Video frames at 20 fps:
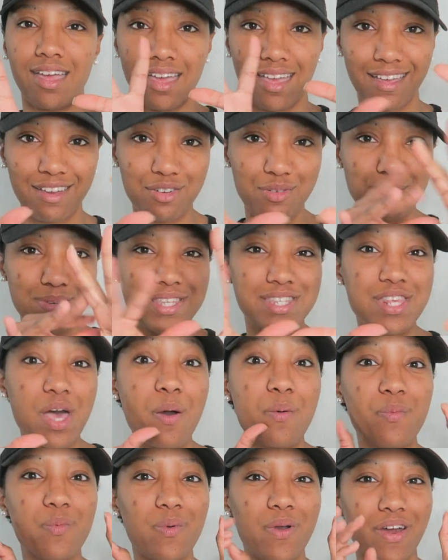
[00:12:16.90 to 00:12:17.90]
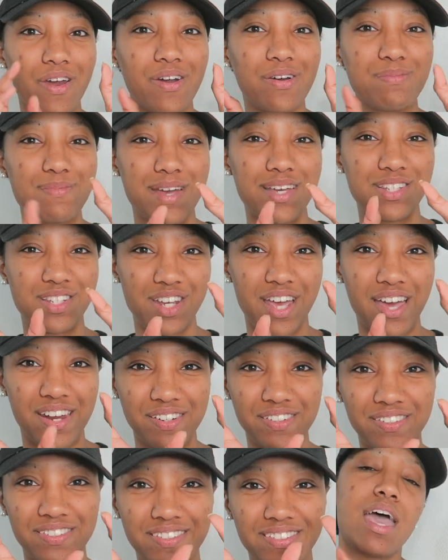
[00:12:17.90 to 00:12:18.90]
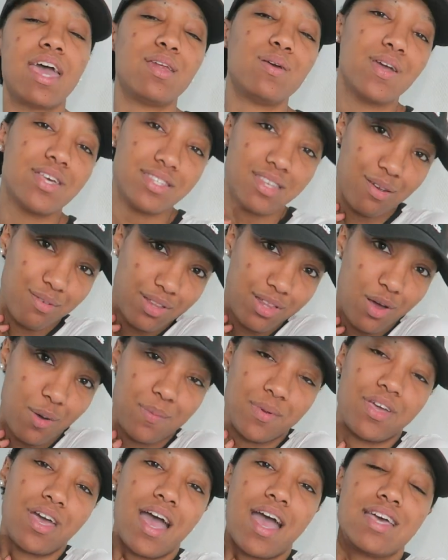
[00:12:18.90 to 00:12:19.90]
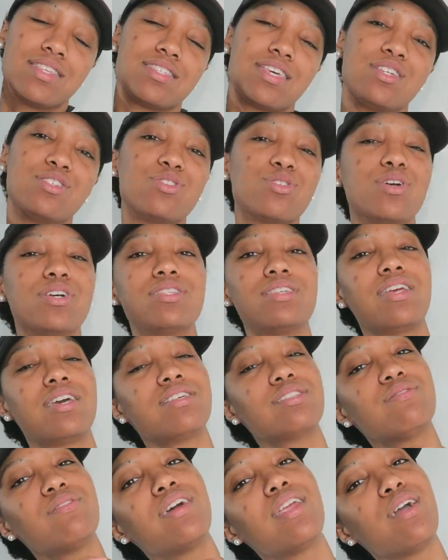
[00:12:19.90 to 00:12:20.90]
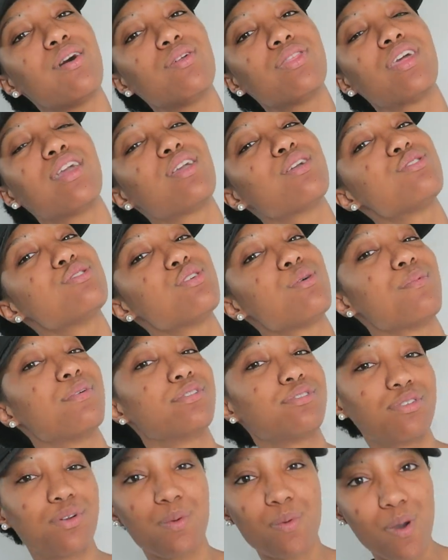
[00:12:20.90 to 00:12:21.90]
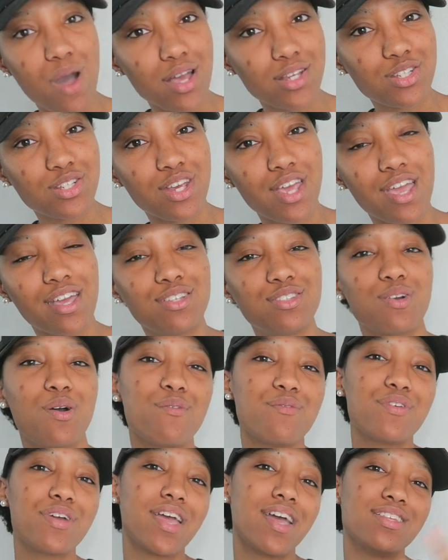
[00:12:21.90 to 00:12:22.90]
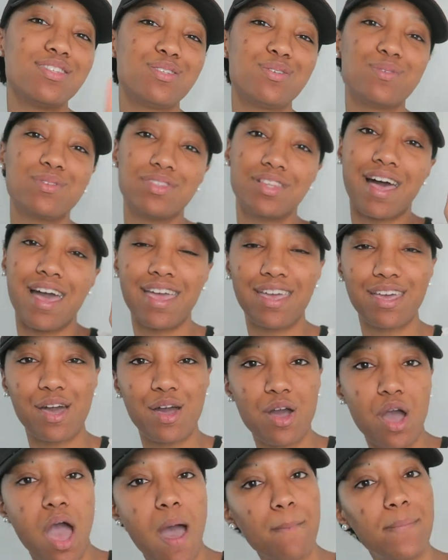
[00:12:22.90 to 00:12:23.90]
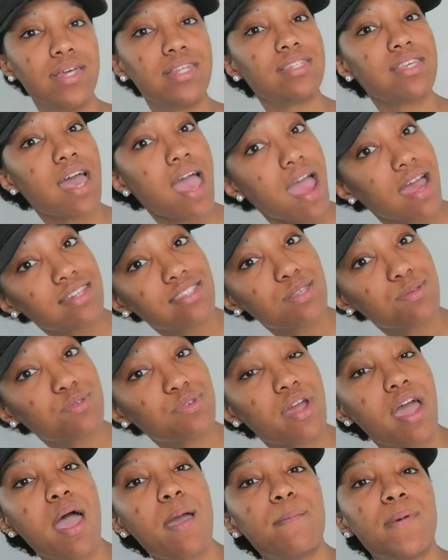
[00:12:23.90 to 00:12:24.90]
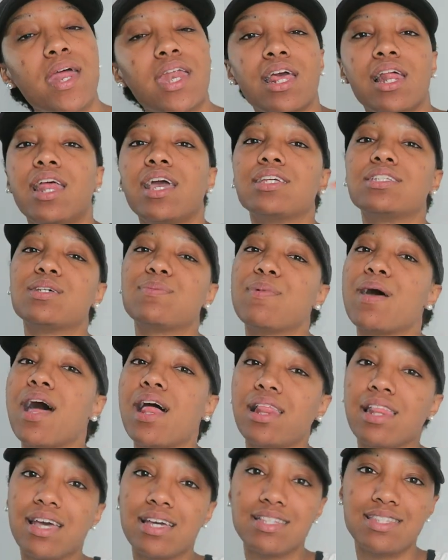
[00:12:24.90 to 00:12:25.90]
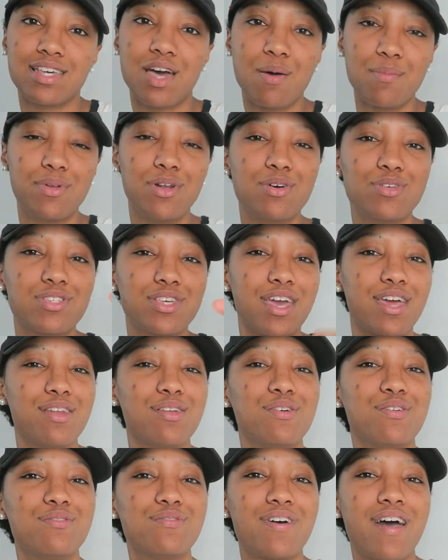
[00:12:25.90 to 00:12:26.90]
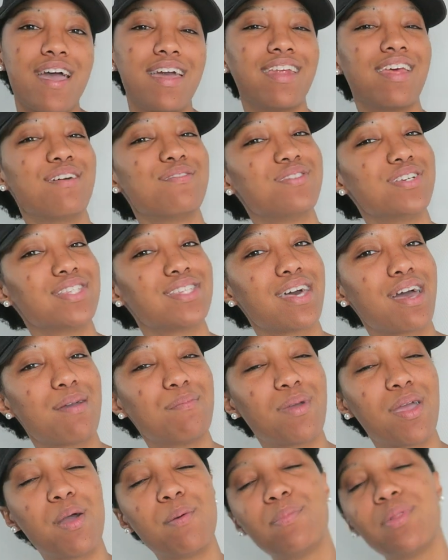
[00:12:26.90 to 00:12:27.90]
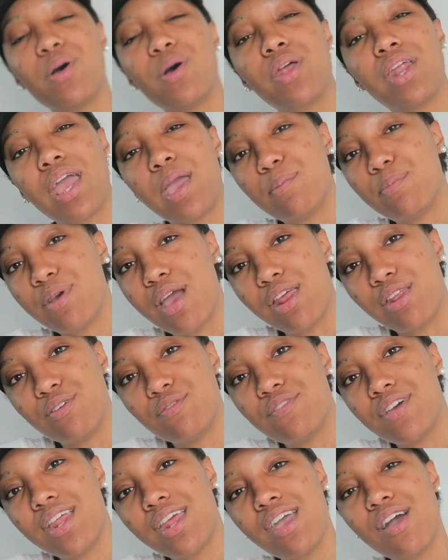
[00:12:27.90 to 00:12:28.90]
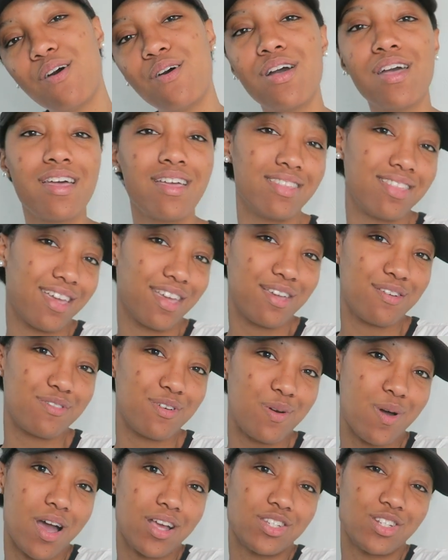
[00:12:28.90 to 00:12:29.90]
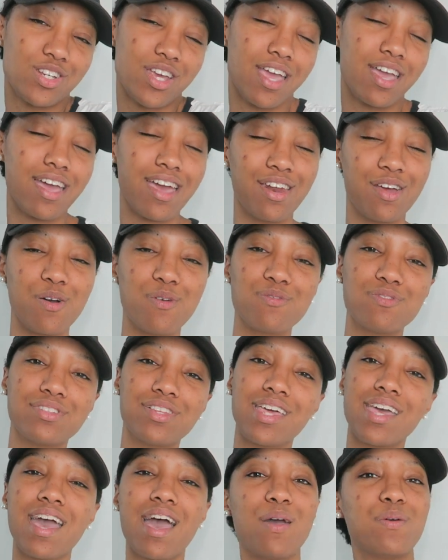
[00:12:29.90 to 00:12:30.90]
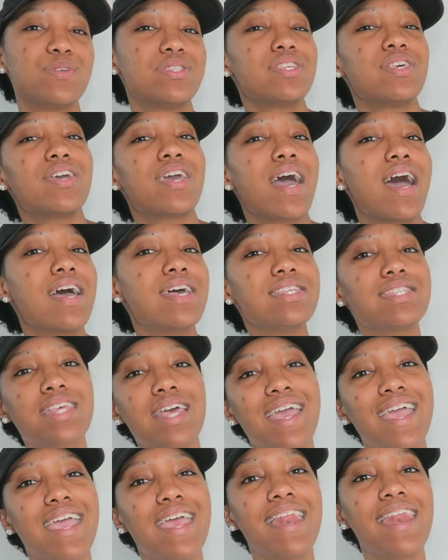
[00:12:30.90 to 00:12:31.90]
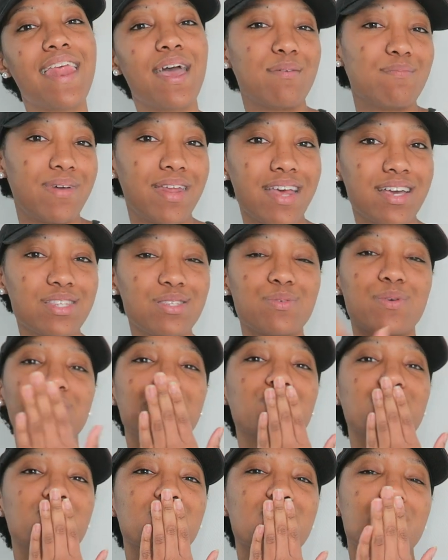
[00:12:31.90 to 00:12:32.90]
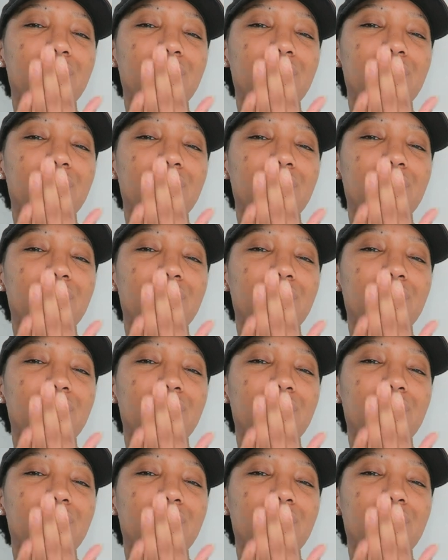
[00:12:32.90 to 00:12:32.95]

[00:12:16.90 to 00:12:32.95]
it'll be somewhere on my channel. Anyways, I really hope you guys enjoyed today's video. Thank you so much for watching. Don't forget to like, comment, and subscribe, and click the bell down below to get notified every time I upload a brand new video. Thank you for watching, and hopefully I will see you guys in my next one.